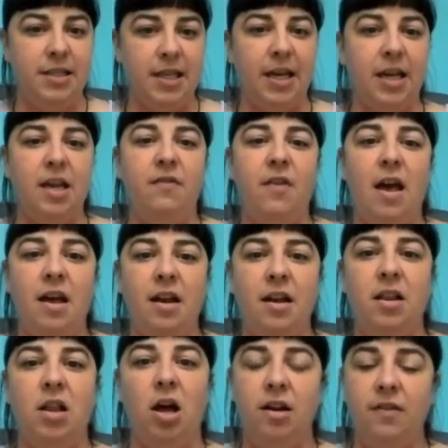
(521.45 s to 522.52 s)
Like I've had a
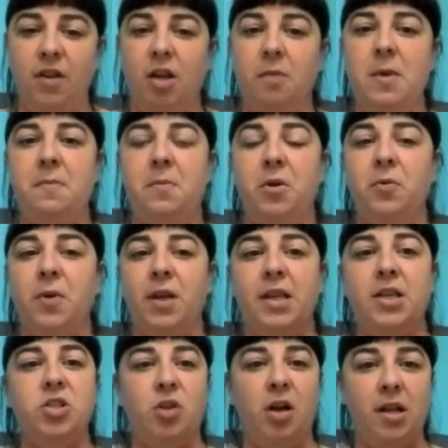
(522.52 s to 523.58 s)
lot of young people really
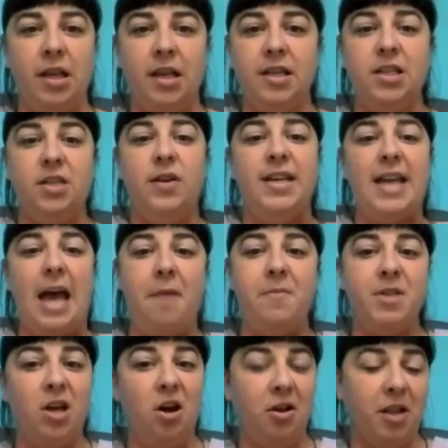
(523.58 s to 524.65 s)
struggling to adapt
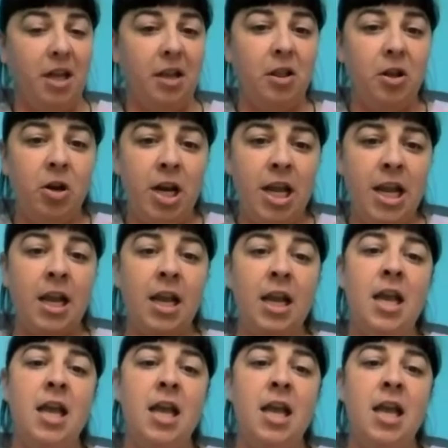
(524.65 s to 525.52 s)
to online learning.